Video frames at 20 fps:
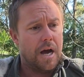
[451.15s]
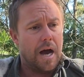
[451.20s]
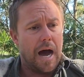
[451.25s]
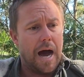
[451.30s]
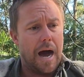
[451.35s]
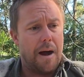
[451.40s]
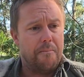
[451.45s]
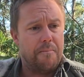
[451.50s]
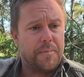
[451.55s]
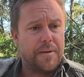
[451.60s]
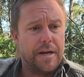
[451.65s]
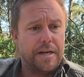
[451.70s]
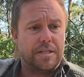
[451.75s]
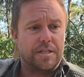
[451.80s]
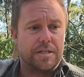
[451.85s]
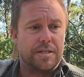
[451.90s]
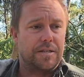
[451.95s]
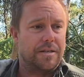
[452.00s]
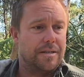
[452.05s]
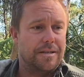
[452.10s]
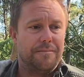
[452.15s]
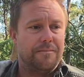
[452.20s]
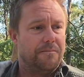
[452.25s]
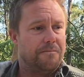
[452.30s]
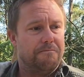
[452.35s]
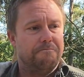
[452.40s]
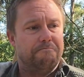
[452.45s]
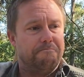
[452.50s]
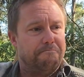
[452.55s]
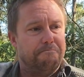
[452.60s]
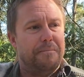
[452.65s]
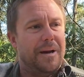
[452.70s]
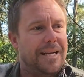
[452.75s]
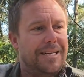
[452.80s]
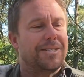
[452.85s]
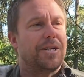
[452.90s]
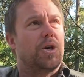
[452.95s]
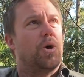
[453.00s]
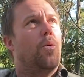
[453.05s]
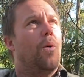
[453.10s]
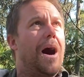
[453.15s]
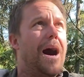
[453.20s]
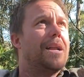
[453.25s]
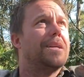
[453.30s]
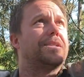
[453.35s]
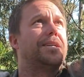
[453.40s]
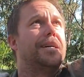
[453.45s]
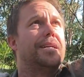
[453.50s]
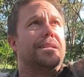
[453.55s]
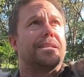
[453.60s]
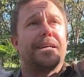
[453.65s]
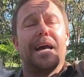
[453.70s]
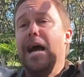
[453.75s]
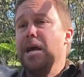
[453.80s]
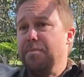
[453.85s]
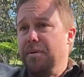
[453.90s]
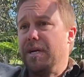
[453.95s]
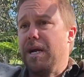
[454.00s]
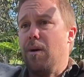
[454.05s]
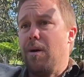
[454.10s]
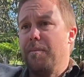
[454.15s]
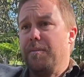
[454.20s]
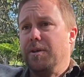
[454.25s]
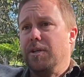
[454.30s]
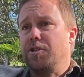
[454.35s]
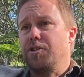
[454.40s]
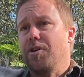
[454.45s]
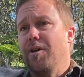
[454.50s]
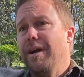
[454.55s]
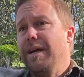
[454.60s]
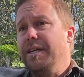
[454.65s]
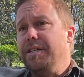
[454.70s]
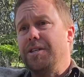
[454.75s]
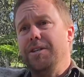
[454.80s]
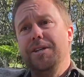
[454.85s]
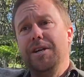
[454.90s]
it means that koalas can escape and go up in the trees.